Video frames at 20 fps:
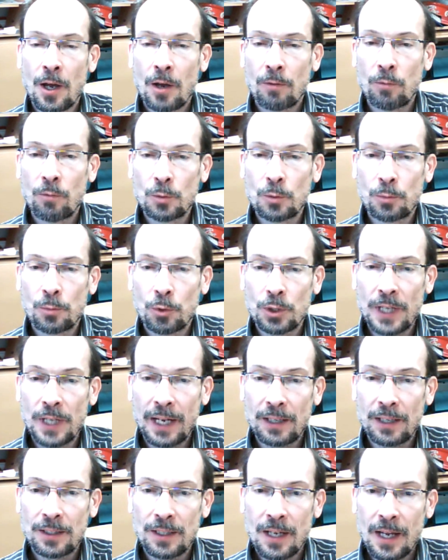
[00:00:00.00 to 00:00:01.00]
would
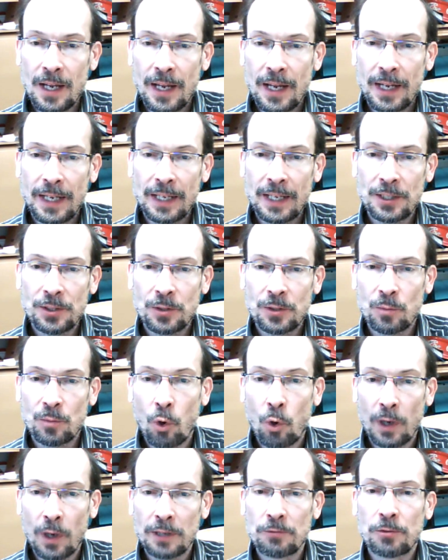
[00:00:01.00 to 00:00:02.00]
protect against
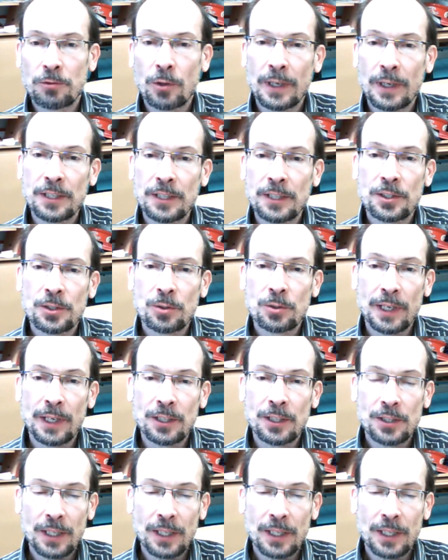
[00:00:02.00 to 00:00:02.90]
more influenza strains,